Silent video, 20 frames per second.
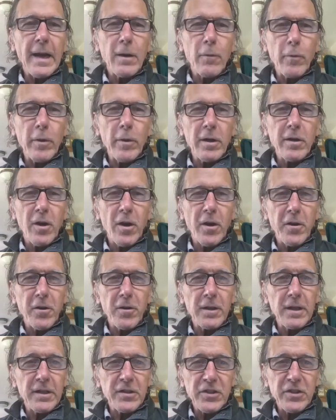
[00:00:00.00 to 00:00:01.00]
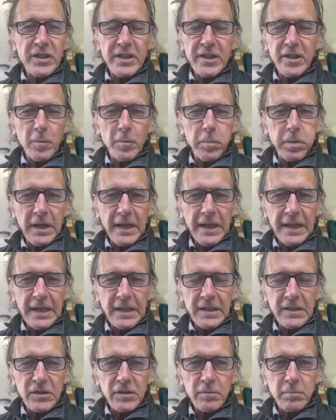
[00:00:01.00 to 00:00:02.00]
a real gardener unless you kill
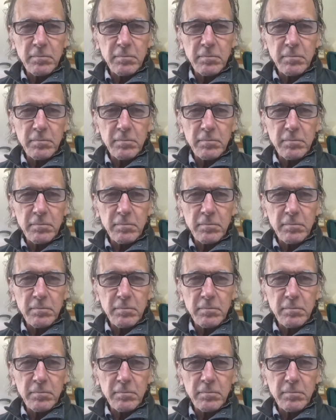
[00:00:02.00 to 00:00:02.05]
plants,